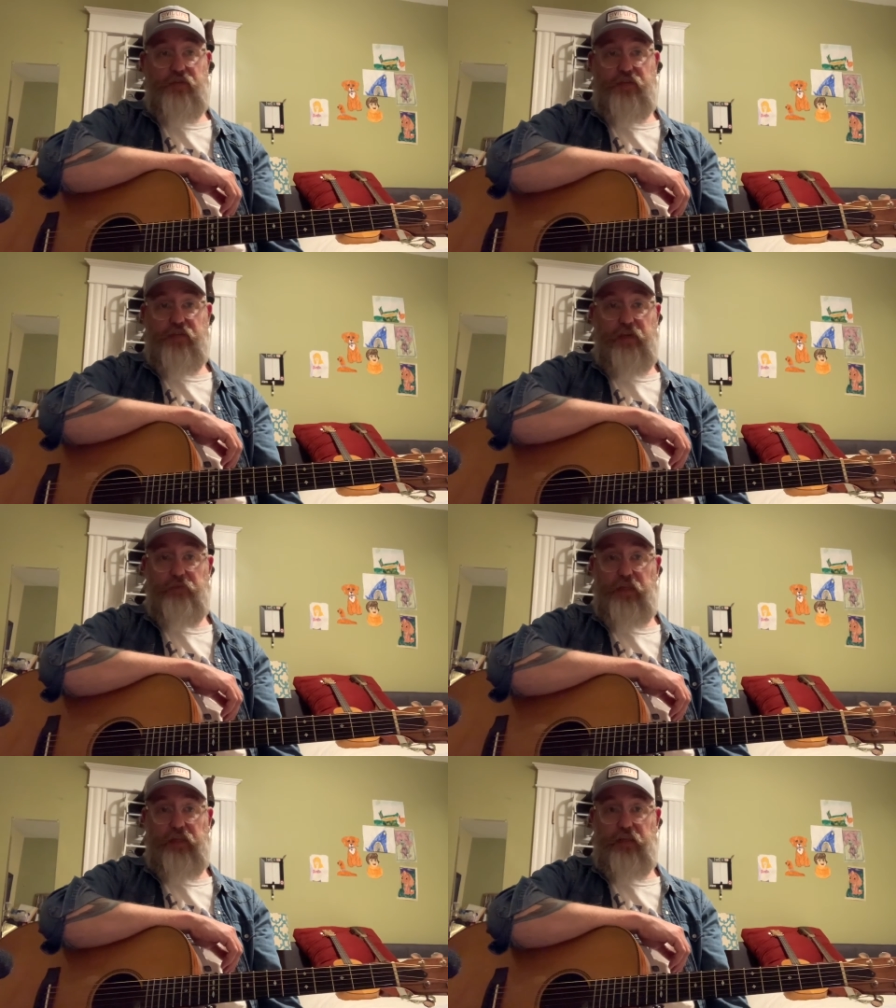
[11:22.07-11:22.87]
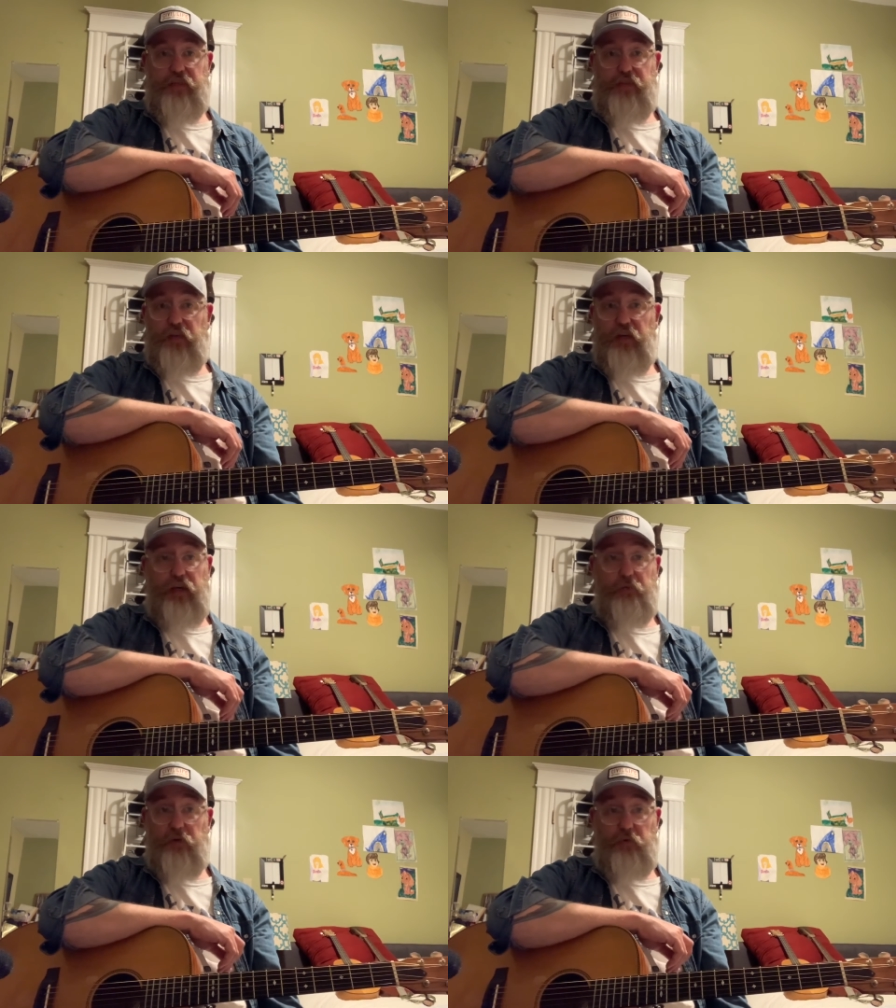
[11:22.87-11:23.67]
the same thing as the
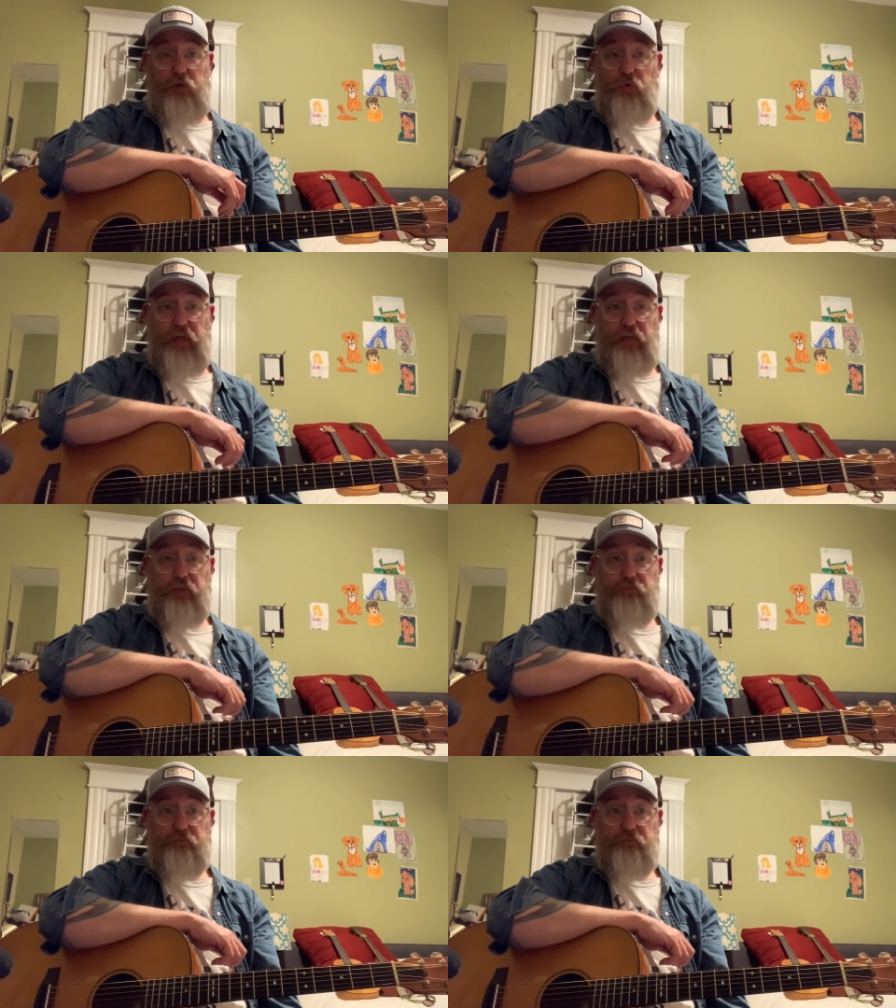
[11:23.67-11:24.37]
I'm on my way.